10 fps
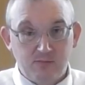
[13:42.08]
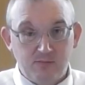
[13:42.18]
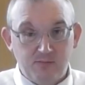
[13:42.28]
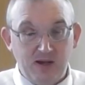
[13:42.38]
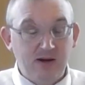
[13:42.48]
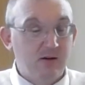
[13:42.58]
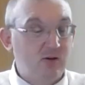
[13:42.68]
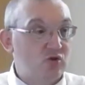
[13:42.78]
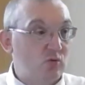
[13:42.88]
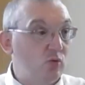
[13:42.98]

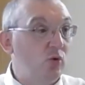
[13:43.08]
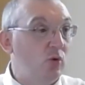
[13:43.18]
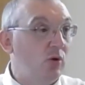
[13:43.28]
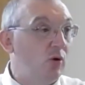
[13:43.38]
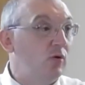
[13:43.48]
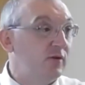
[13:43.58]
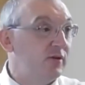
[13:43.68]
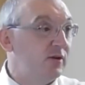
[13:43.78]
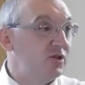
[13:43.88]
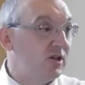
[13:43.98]
Parents rule over
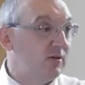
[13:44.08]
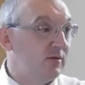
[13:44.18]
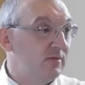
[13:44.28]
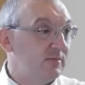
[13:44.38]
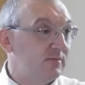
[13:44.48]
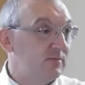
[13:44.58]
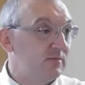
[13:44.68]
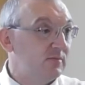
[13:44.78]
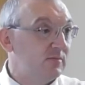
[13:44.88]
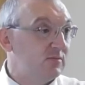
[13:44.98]
their children.
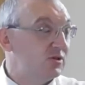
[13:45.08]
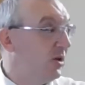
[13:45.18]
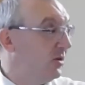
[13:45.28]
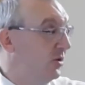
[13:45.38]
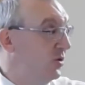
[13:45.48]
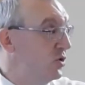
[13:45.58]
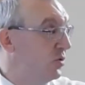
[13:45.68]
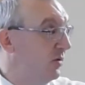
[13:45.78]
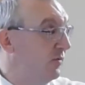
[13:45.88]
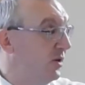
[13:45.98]
It's not the
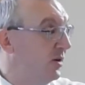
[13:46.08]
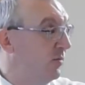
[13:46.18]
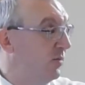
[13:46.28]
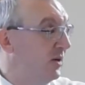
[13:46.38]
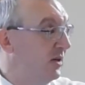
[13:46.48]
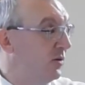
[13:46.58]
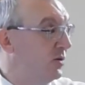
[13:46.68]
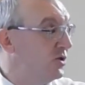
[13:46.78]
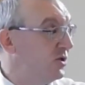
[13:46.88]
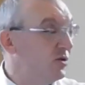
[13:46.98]
usual verb we
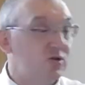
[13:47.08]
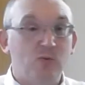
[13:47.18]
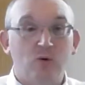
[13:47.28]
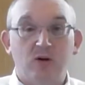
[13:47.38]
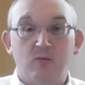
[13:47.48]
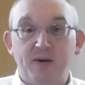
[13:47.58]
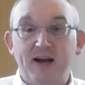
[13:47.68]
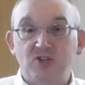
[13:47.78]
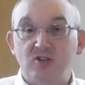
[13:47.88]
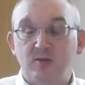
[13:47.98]
use, and there's more
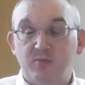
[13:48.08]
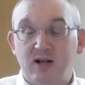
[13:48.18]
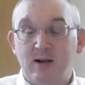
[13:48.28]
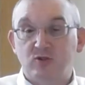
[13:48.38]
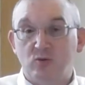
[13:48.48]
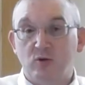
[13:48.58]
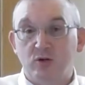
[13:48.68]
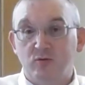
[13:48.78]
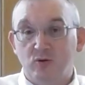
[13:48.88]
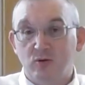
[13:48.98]
compassion than perhaps the word
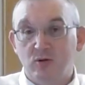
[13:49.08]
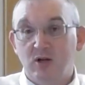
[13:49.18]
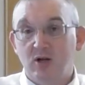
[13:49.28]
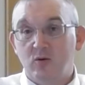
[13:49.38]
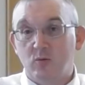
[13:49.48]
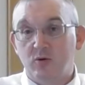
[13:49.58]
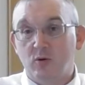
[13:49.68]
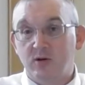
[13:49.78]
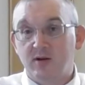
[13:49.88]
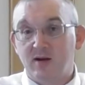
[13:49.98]
rule would
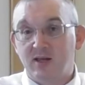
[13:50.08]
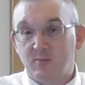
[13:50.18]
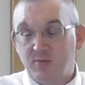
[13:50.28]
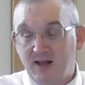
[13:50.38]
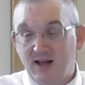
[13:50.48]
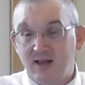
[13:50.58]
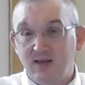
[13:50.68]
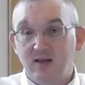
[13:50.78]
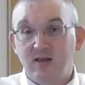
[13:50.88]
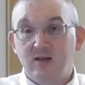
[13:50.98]
ordinarily imply.
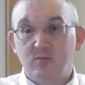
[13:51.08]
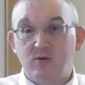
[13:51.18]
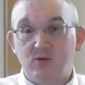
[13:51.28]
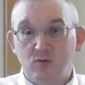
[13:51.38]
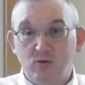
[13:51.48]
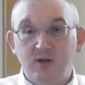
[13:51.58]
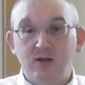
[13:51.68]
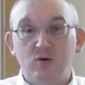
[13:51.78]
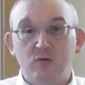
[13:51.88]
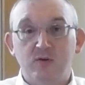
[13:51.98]
But the ruling
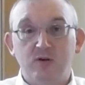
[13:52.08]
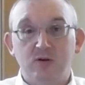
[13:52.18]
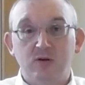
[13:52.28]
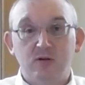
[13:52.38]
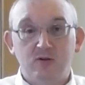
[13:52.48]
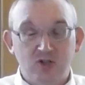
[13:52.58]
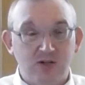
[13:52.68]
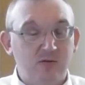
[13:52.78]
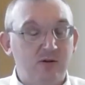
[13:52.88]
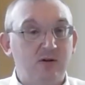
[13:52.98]
over your
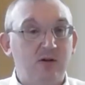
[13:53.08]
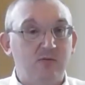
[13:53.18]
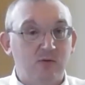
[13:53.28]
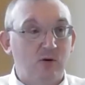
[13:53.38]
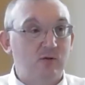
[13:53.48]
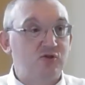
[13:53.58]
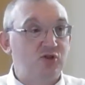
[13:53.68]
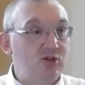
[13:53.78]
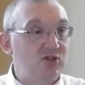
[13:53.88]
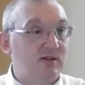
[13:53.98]
children involves judging.